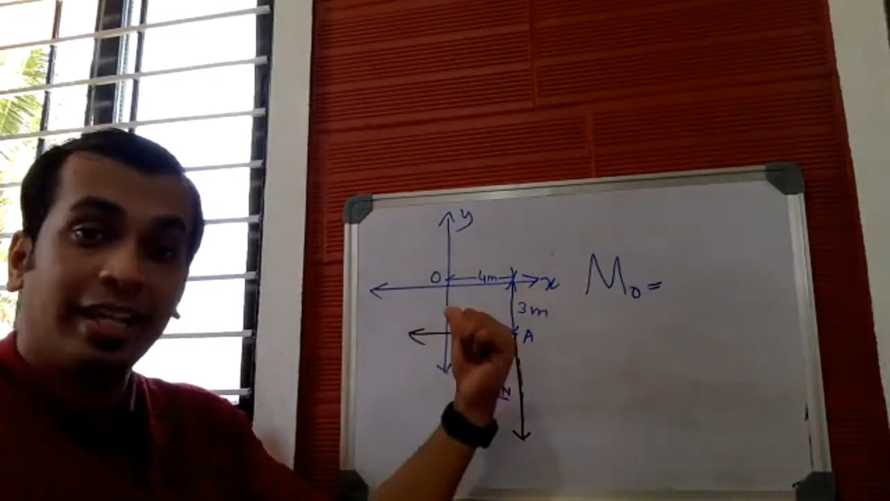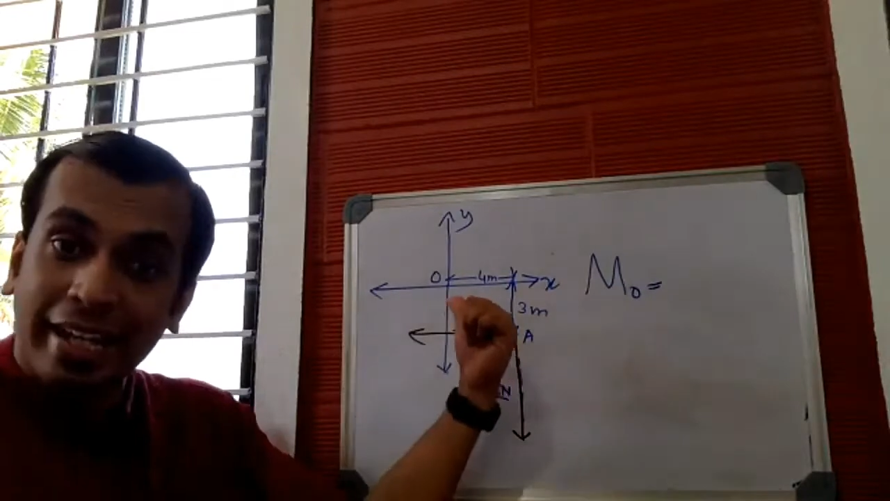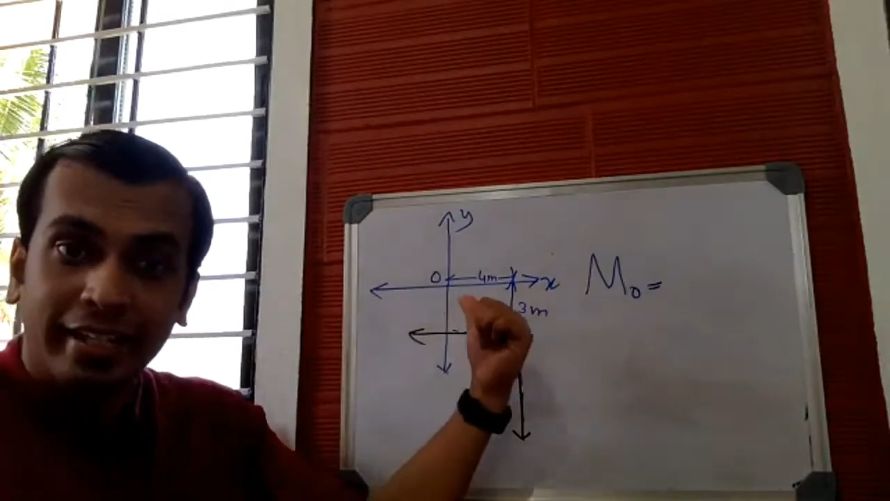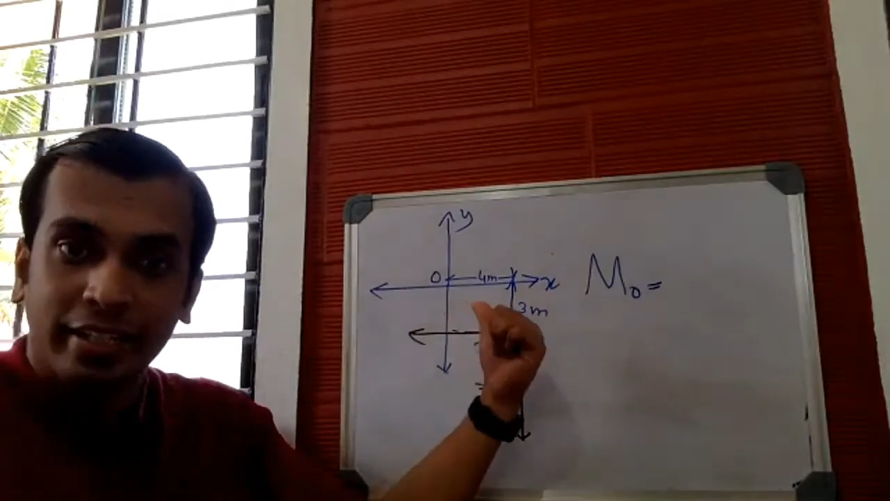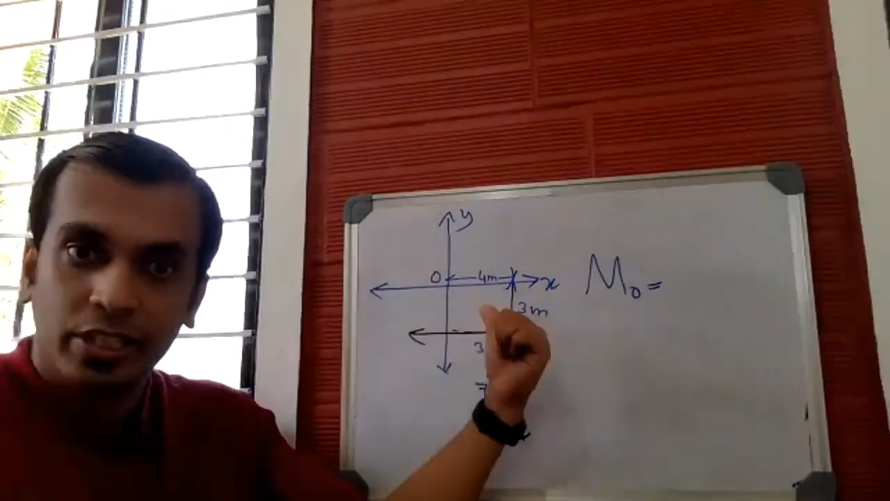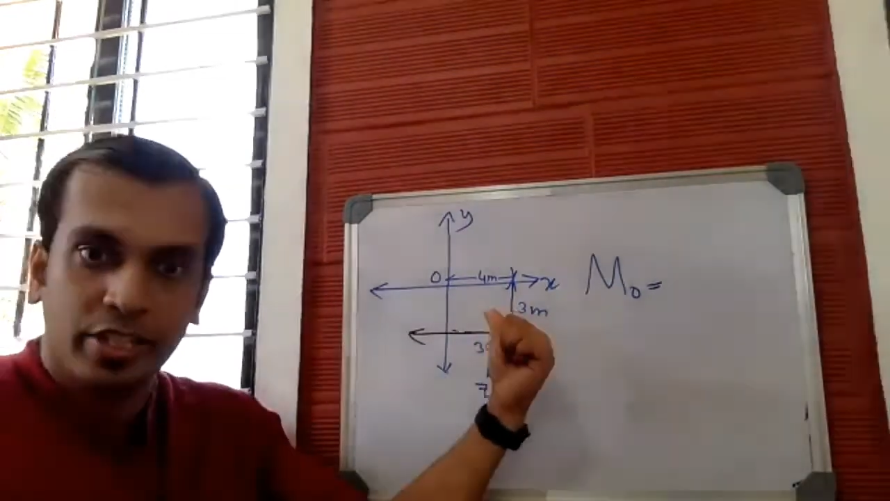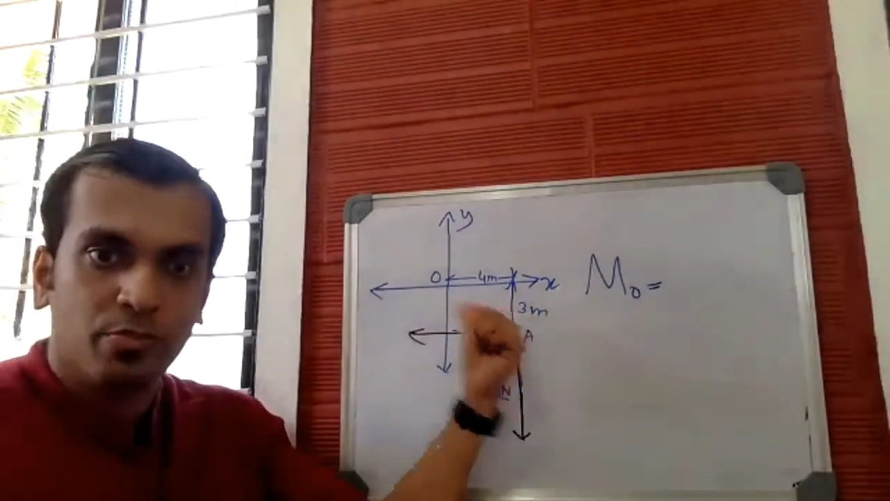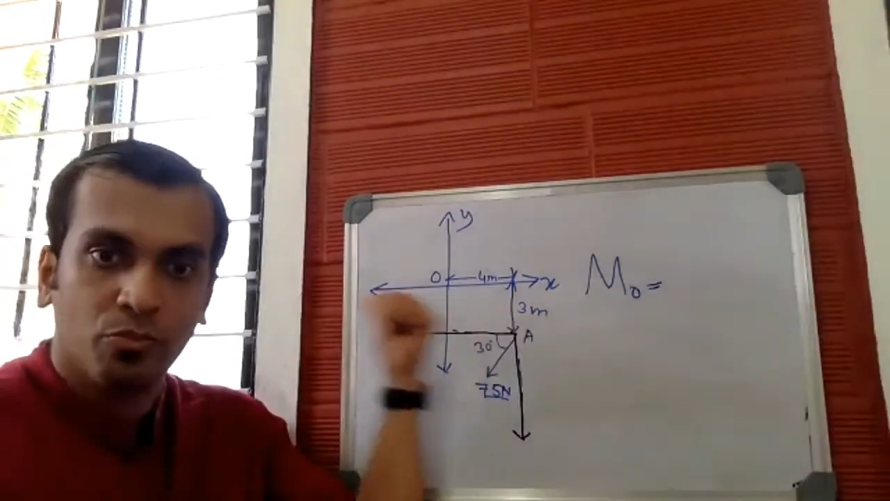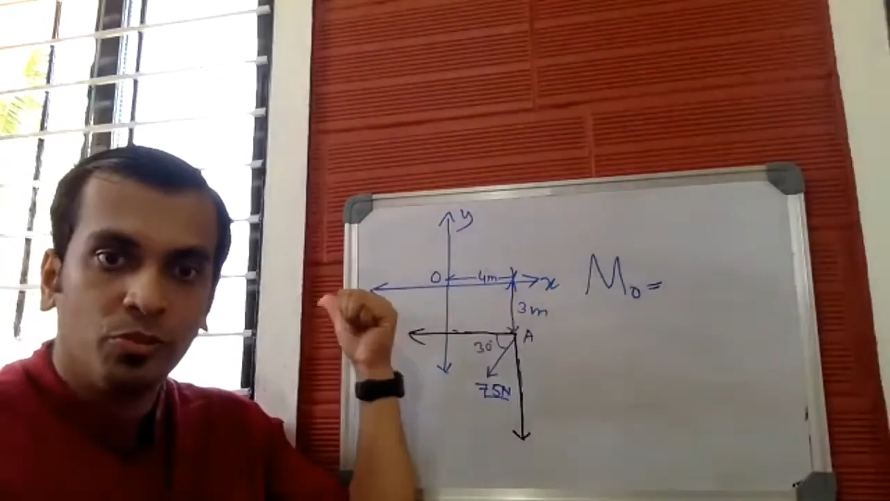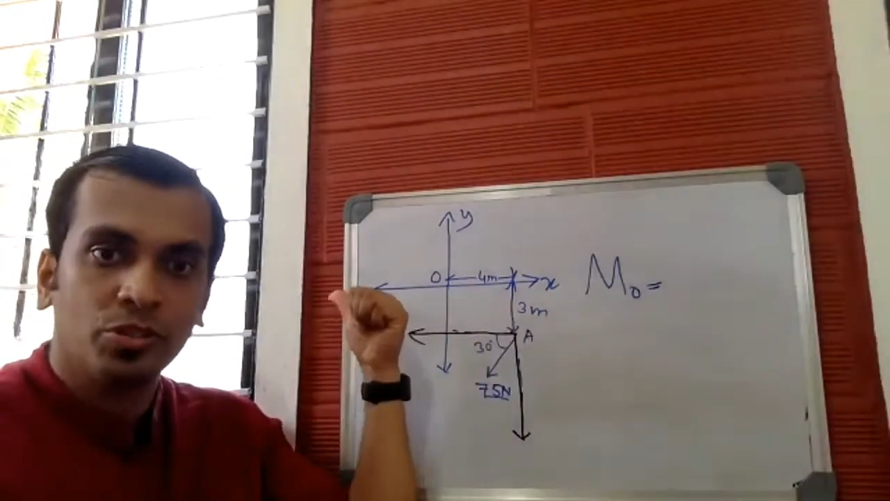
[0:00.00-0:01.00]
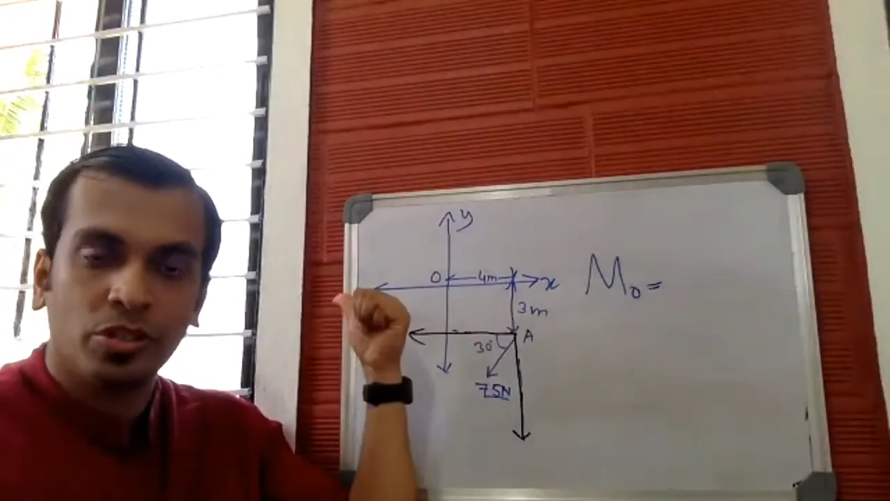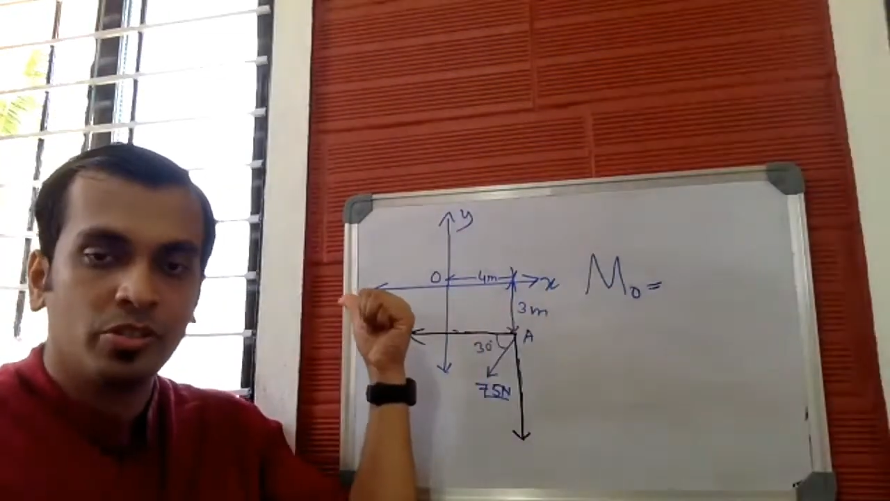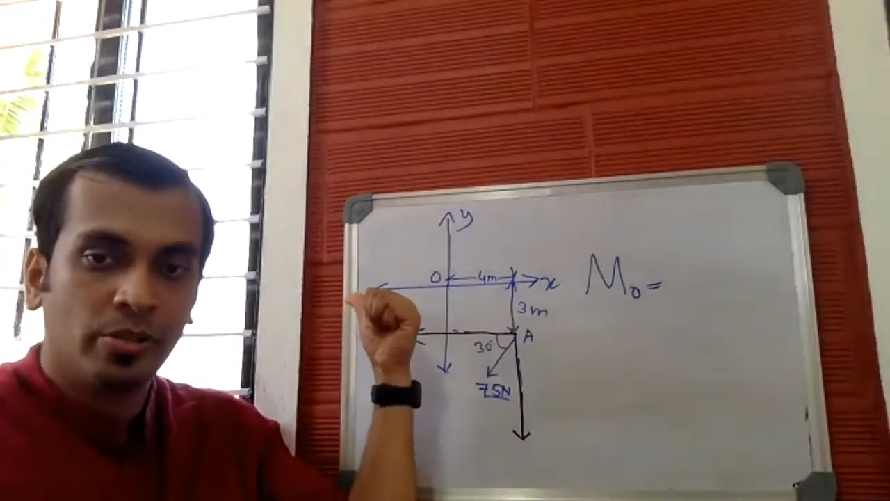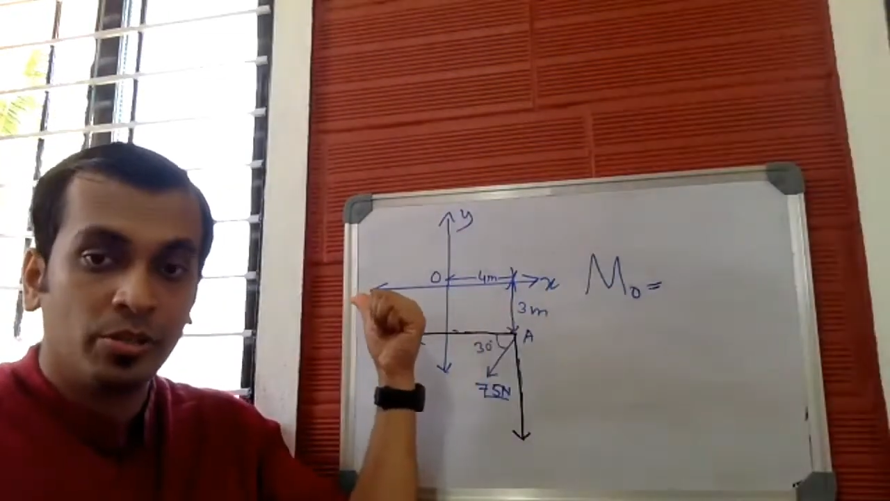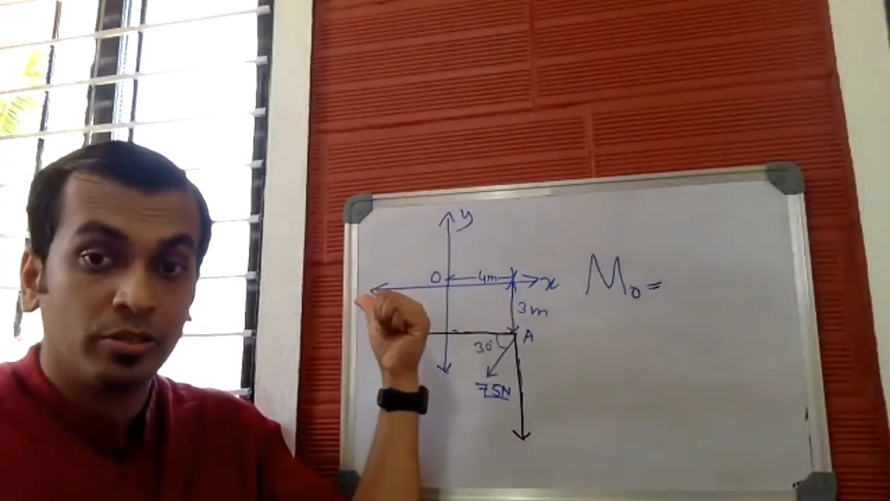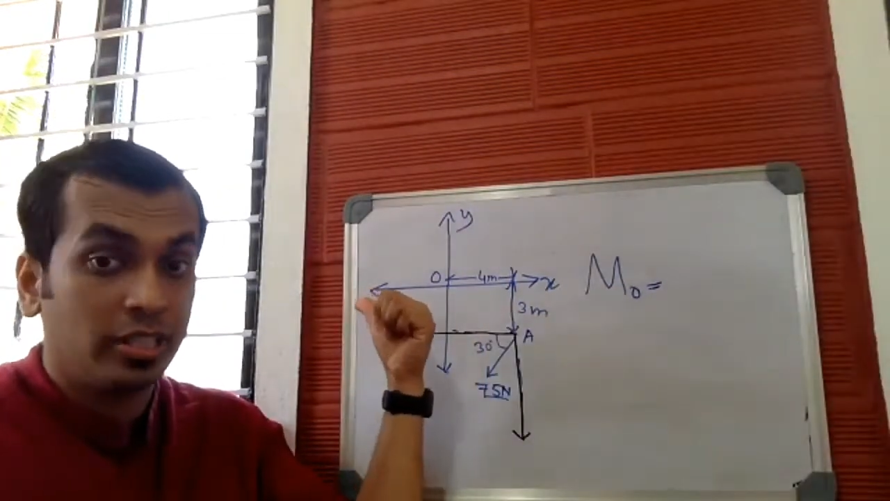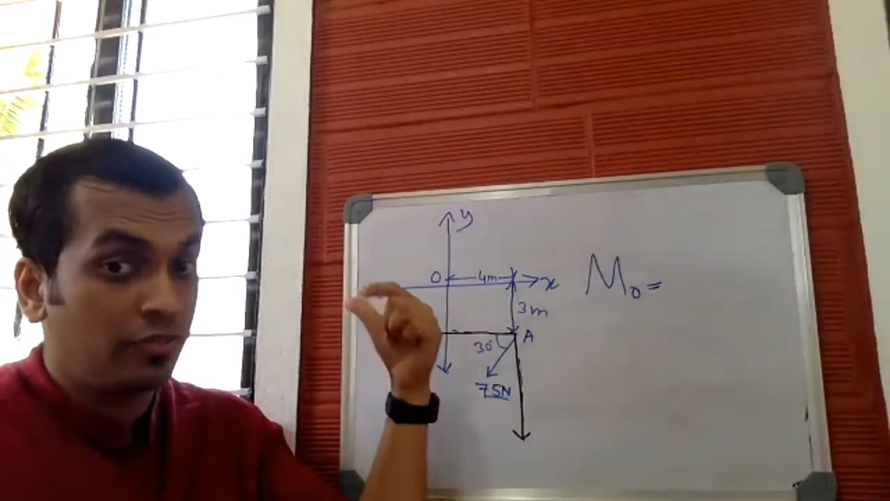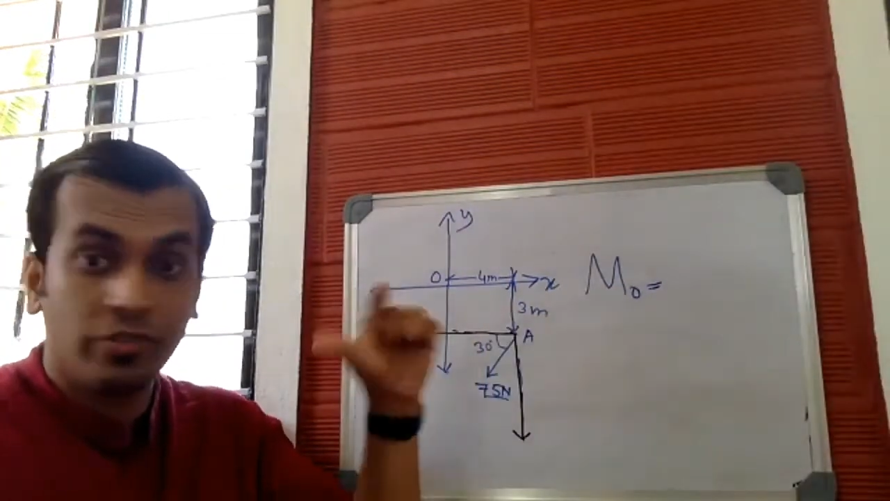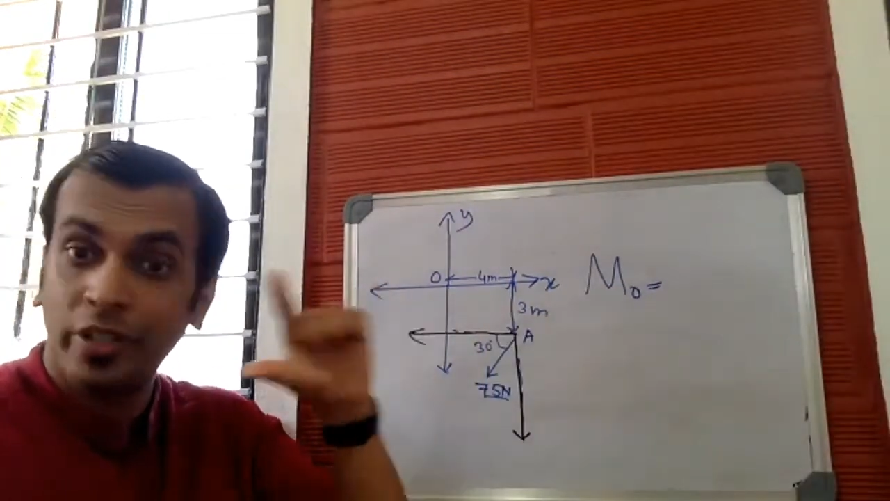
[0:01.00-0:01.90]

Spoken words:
again, it moves horizontally to the left.